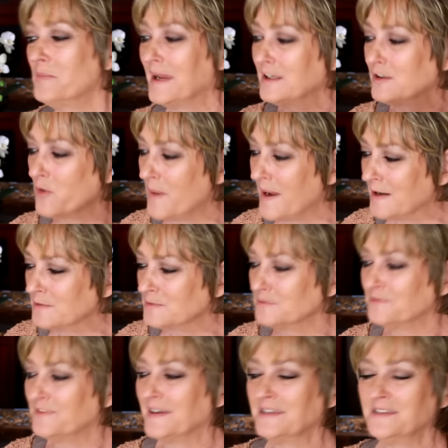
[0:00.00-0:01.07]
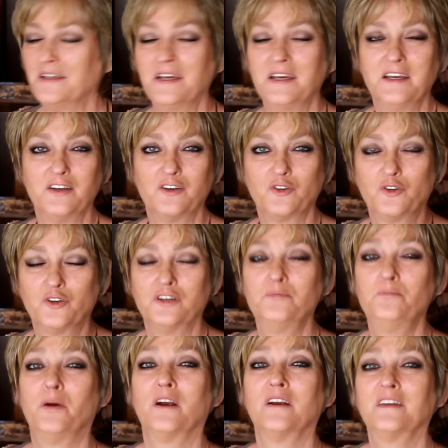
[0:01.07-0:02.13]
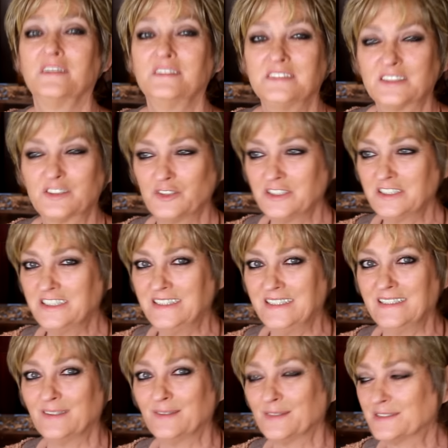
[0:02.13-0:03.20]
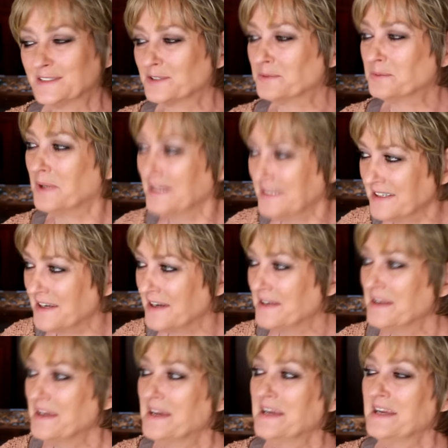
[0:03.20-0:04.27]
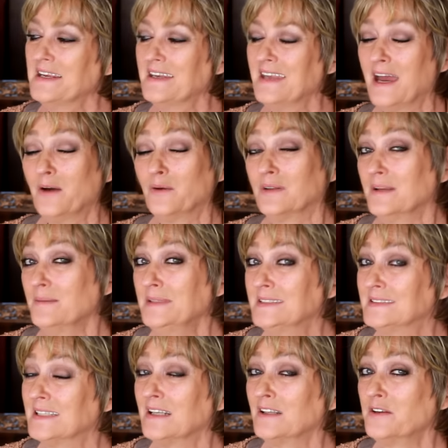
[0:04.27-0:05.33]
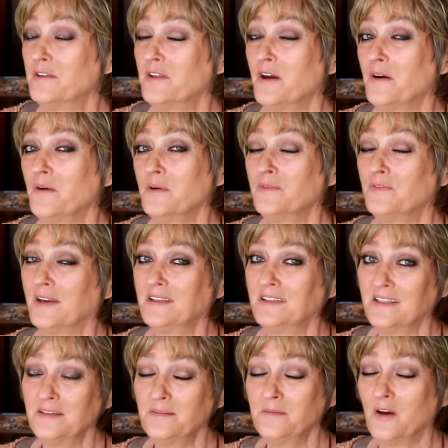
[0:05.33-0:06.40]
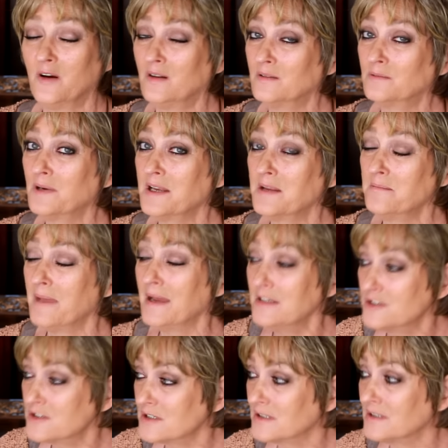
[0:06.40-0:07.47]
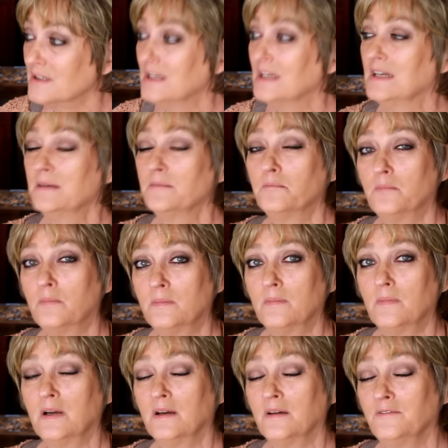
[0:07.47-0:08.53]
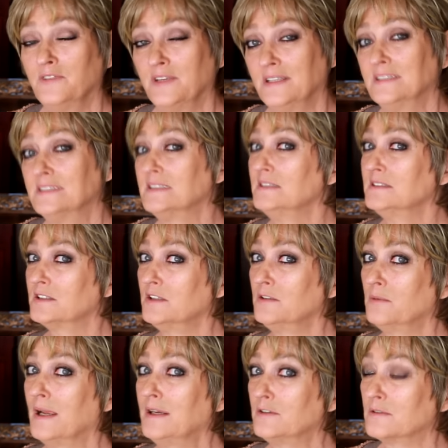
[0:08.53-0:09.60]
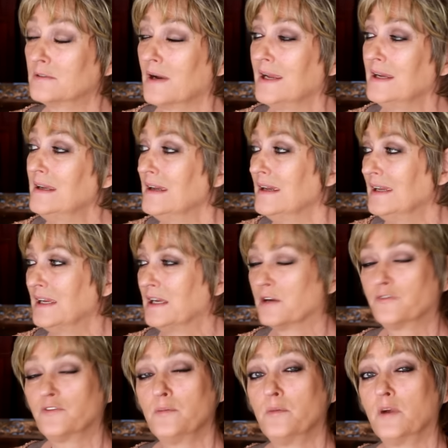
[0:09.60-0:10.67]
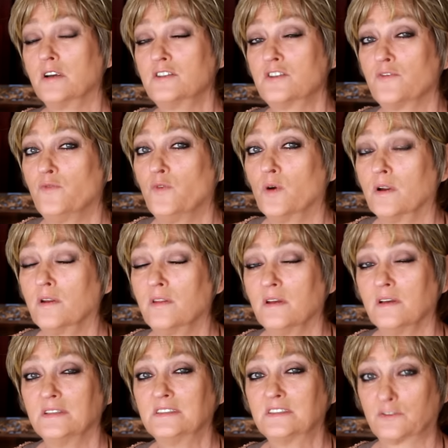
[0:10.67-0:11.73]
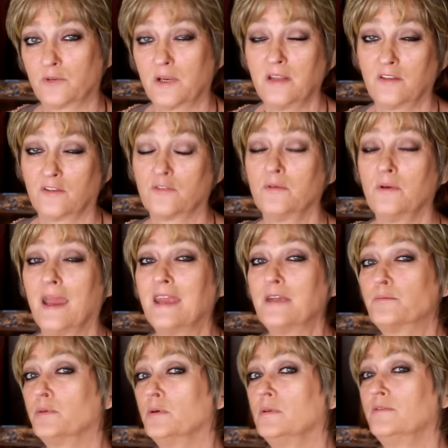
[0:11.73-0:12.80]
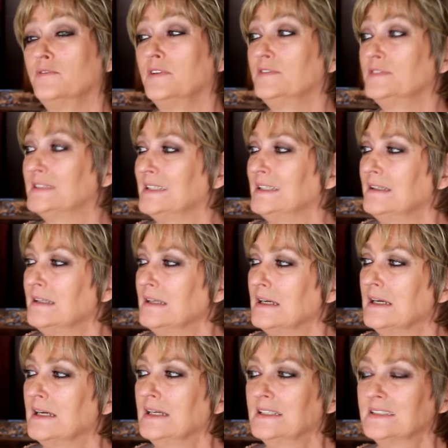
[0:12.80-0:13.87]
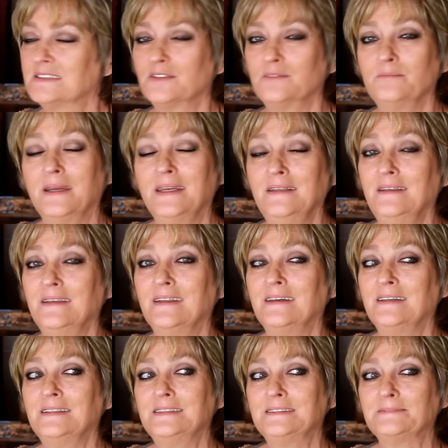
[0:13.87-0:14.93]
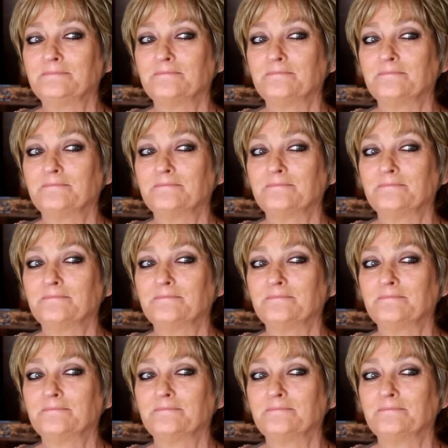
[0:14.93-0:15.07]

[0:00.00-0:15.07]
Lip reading: might go out and find good bargains, good deals, or whatnot. Now, let me tell you though, if I didn't already mention, Venus is going to retrograde here from March 4th straight through April 15th. So it might not